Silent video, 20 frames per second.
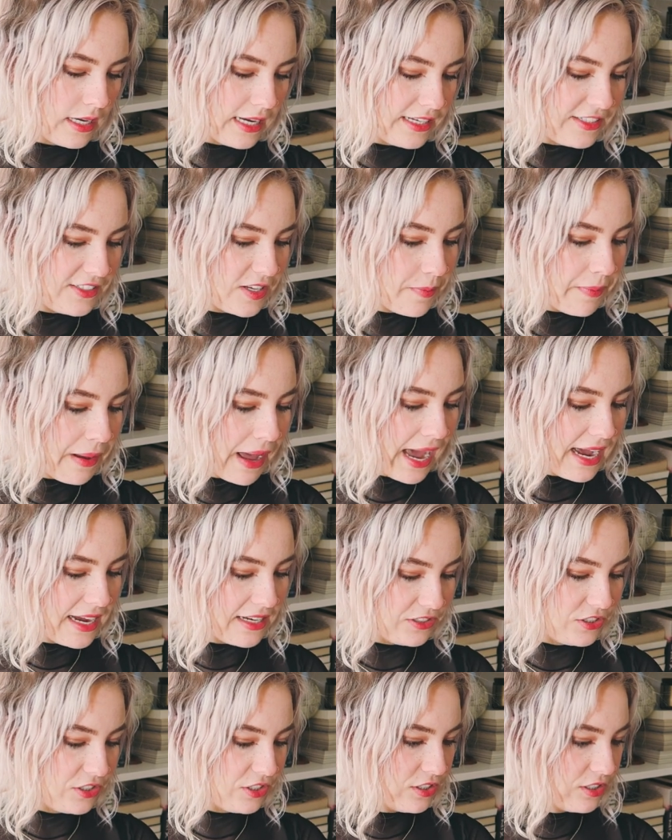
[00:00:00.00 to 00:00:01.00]
it's a
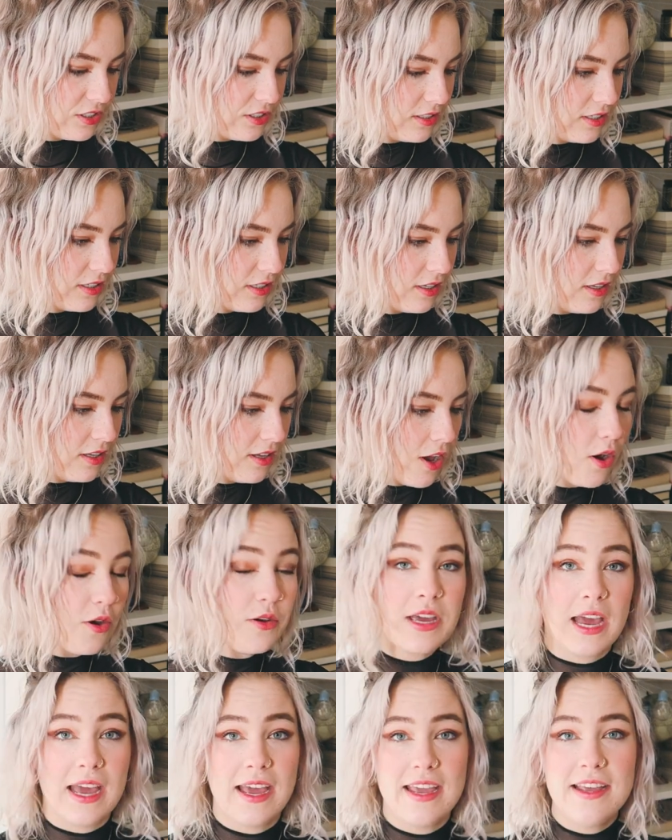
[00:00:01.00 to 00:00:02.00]
patch
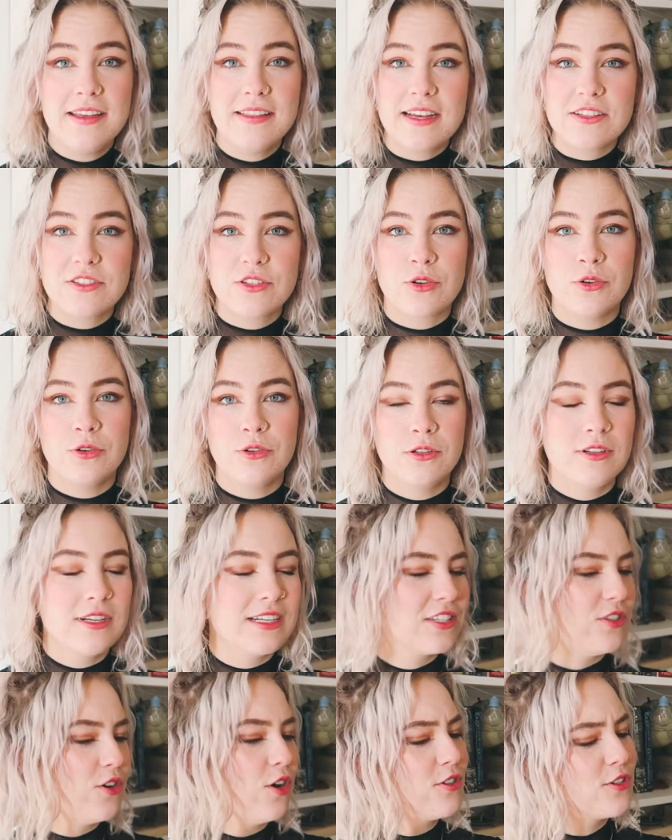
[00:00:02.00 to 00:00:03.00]
okay, that's cool.
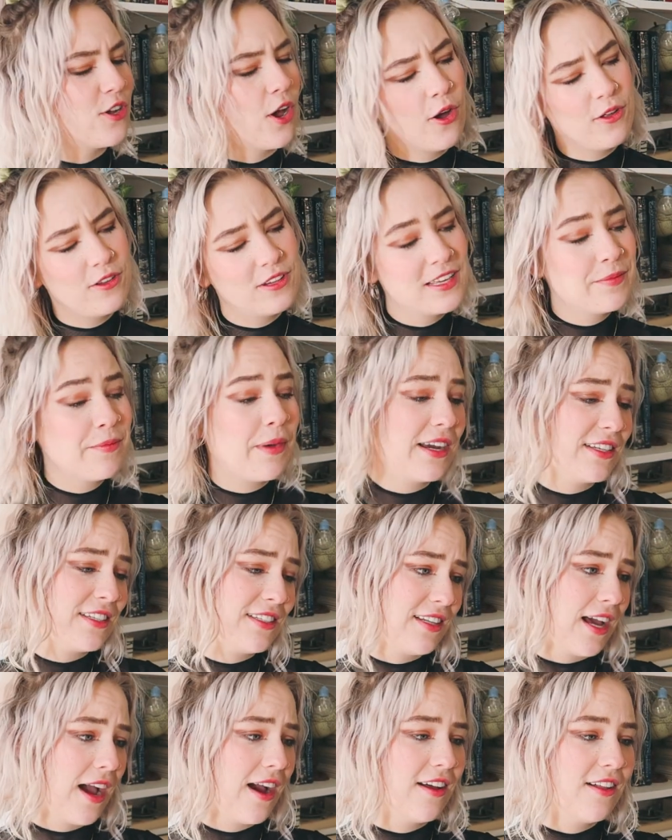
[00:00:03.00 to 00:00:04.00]
It's not totally my
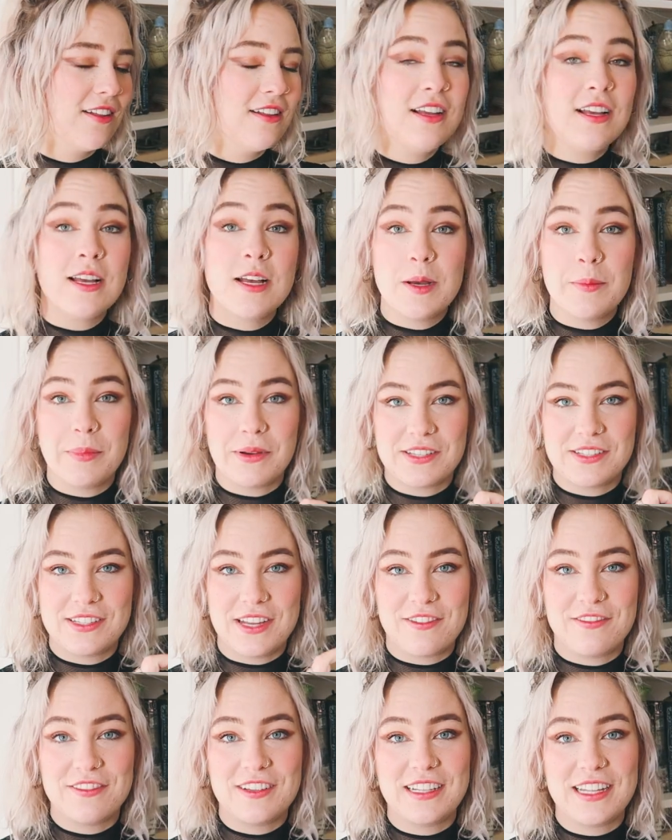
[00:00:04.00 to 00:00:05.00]
style, but it's
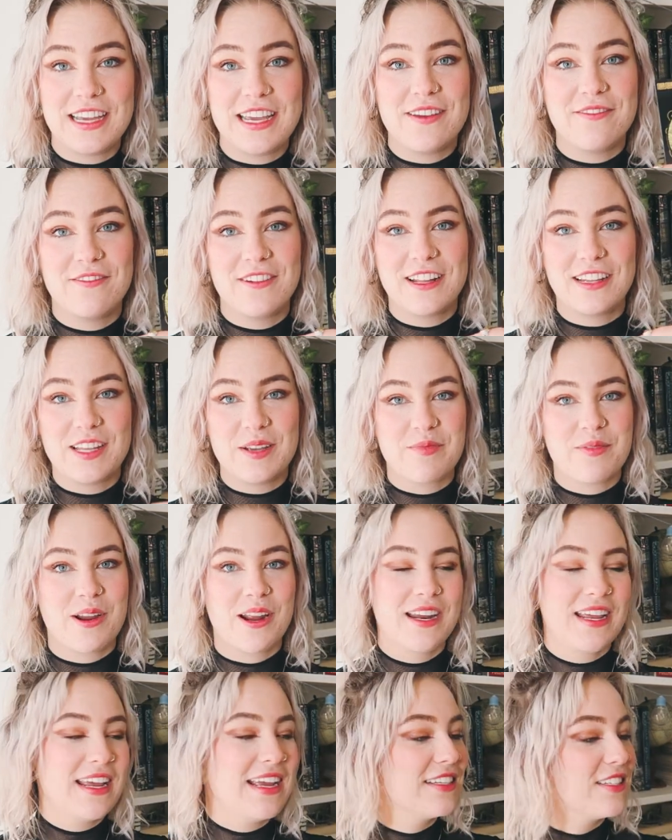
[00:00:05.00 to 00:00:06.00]
definitely really
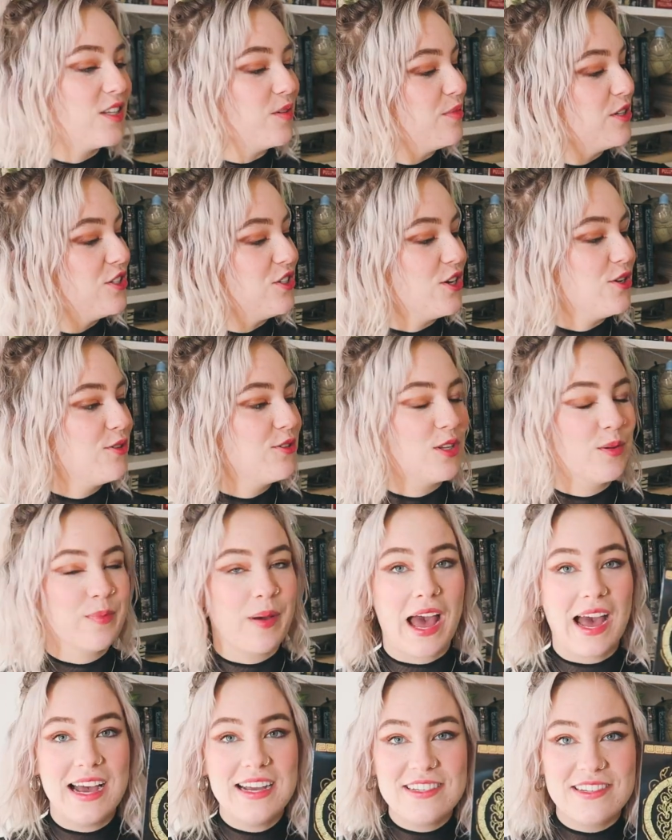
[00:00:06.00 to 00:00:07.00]
pretty. It's a Medusa
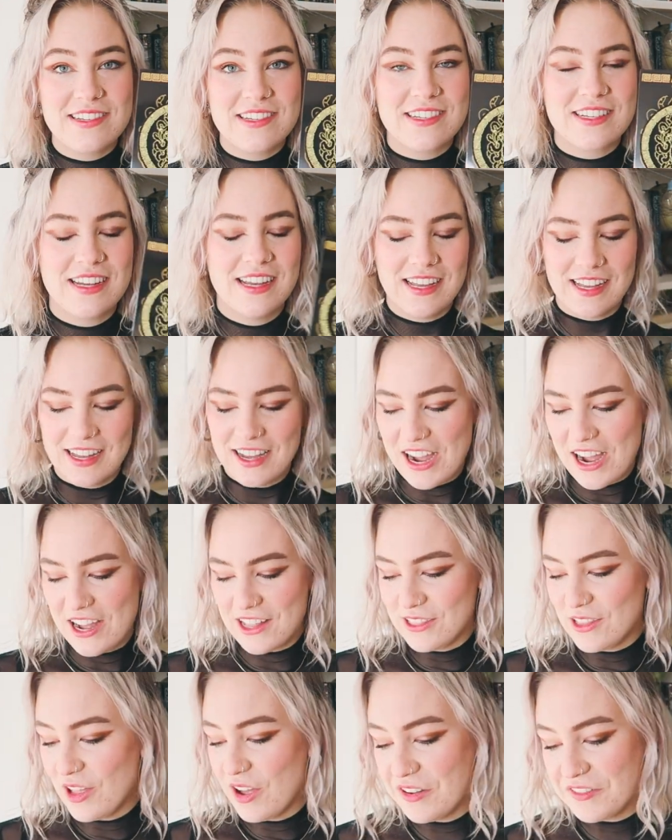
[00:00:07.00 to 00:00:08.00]
patch. I
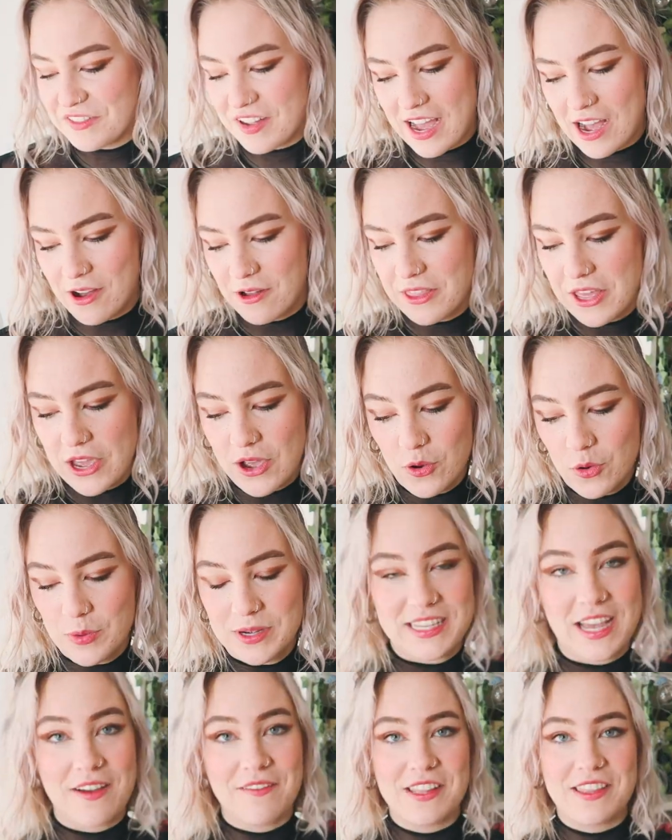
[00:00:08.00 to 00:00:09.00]
love how they
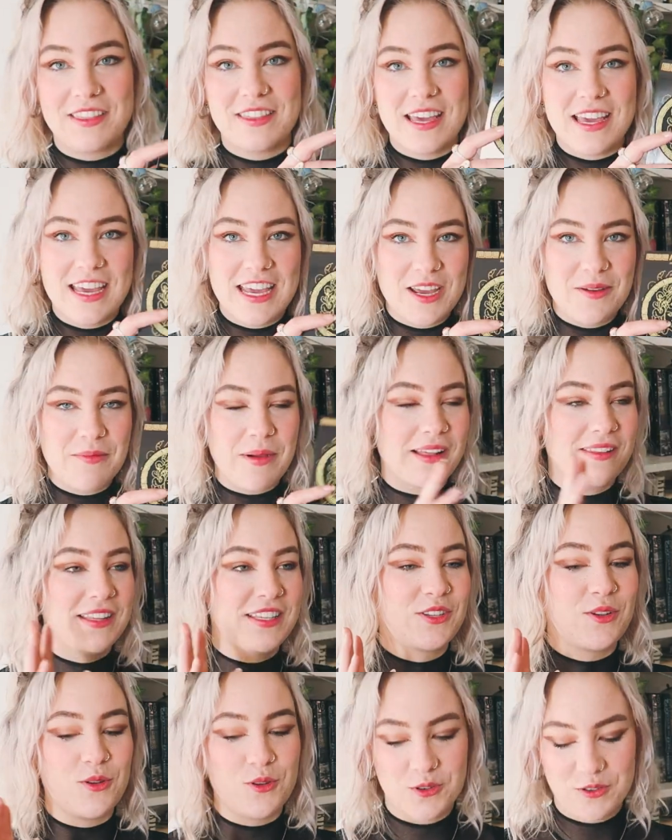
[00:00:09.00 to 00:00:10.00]
always have a theme and
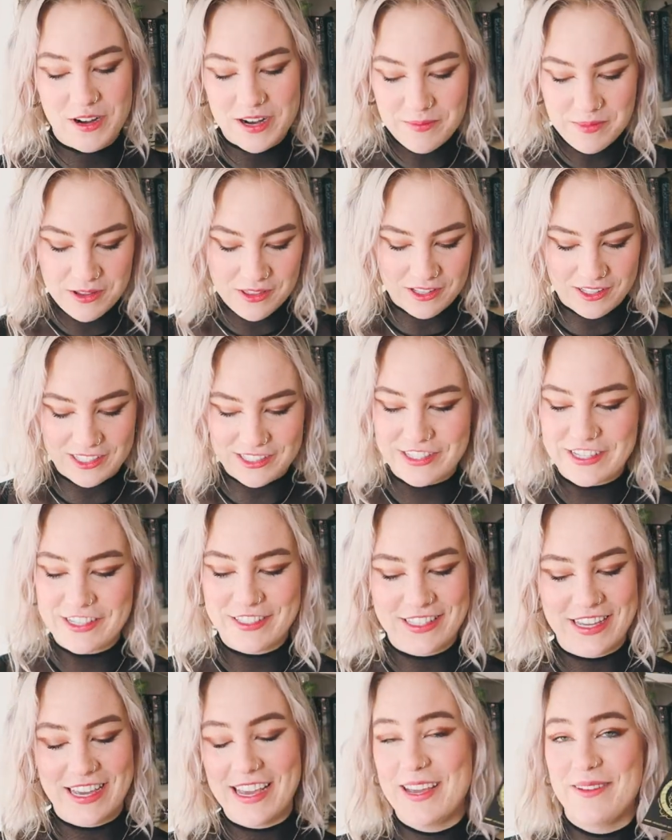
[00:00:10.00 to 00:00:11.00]
this whole Greek mythology
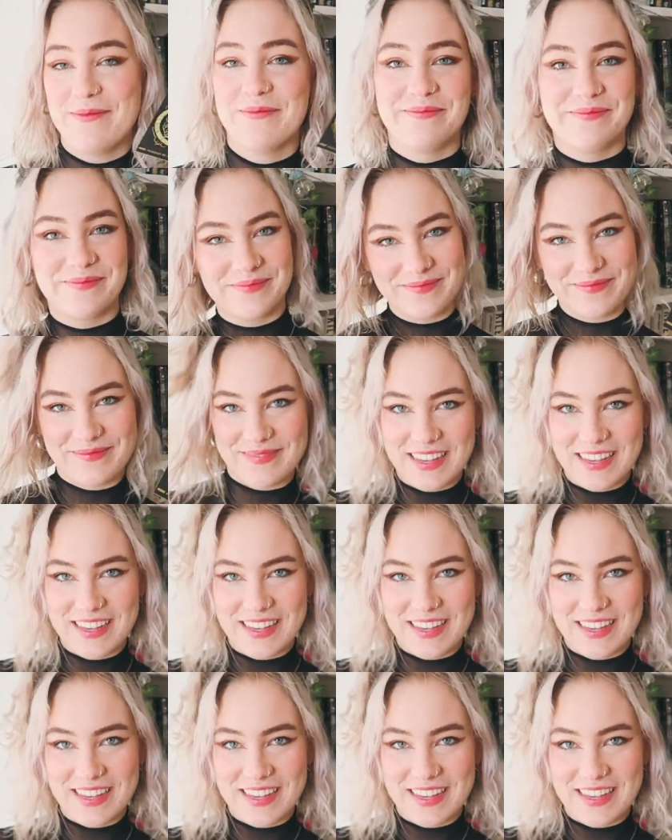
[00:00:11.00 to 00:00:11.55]
theme.